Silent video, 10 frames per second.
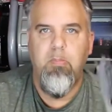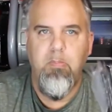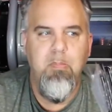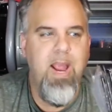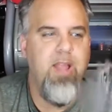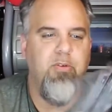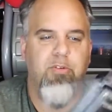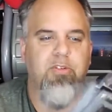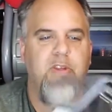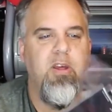
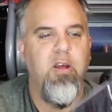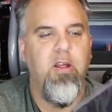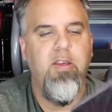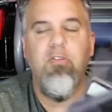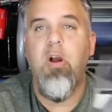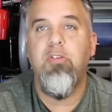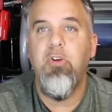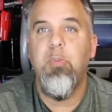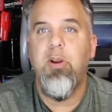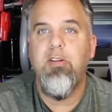Manuals. These are all
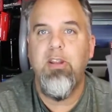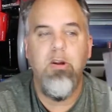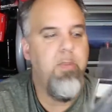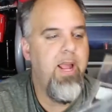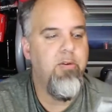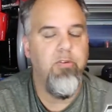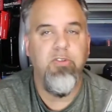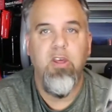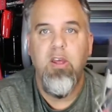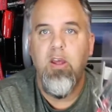Super Nintendo
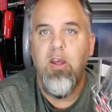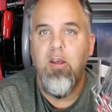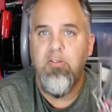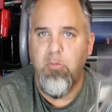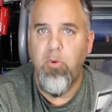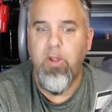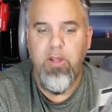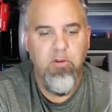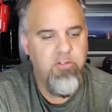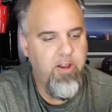manuals. Some
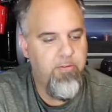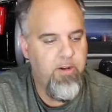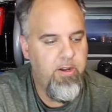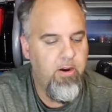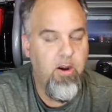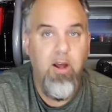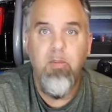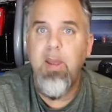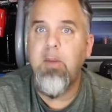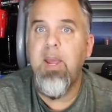really good stuff in here.
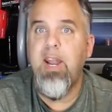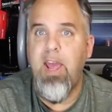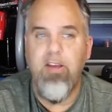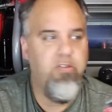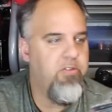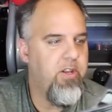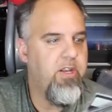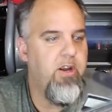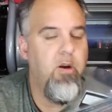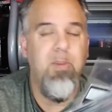The Mega Man X is in
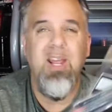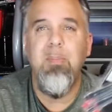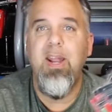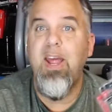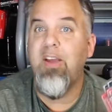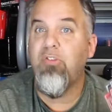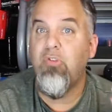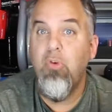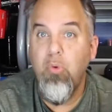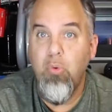here. Mega Man
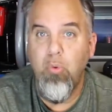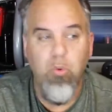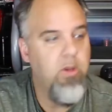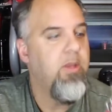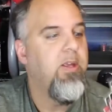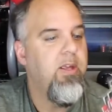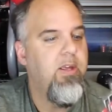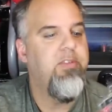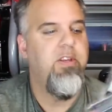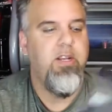X2
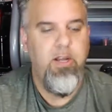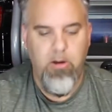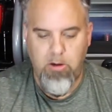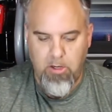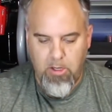is in here.